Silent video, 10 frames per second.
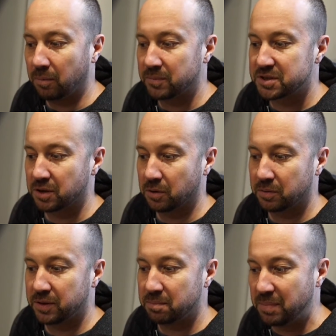So
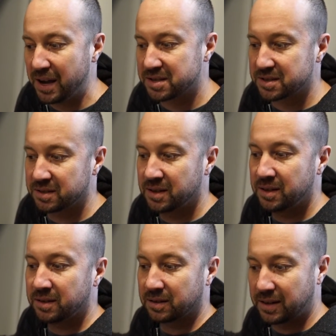the best
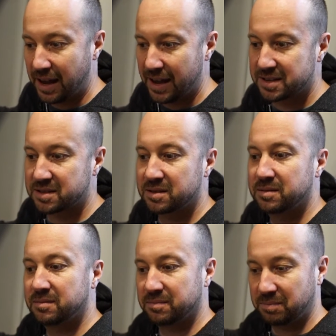
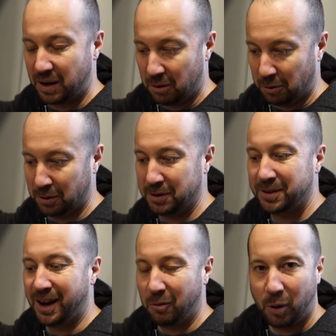gas-powered
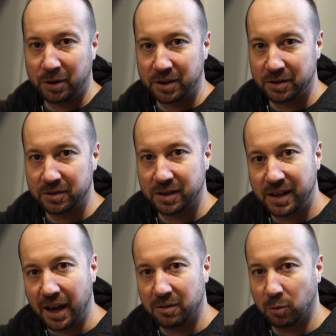hot water heater you could
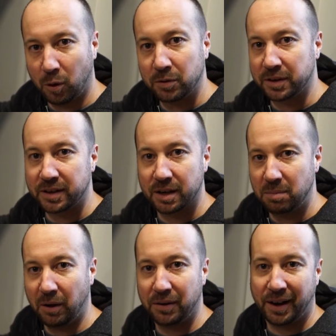get will only get
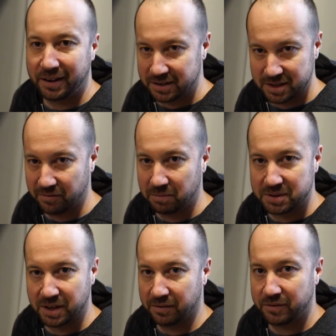about
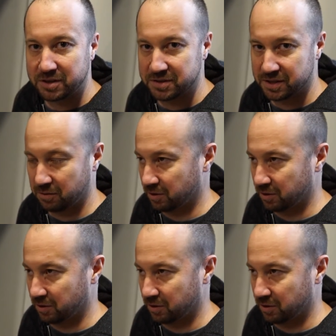97% efficiency,